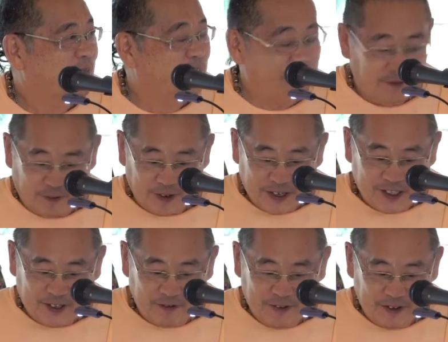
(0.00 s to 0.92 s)
And he
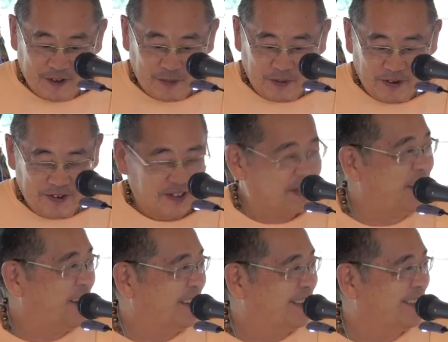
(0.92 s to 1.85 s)
forgets to feed the bird
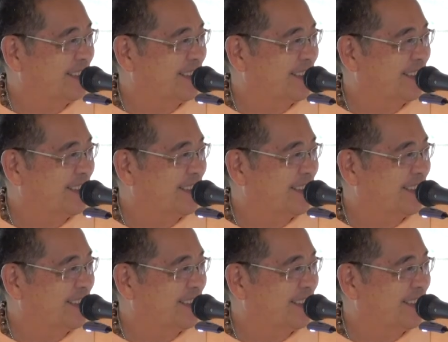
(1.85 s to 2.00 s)
inside.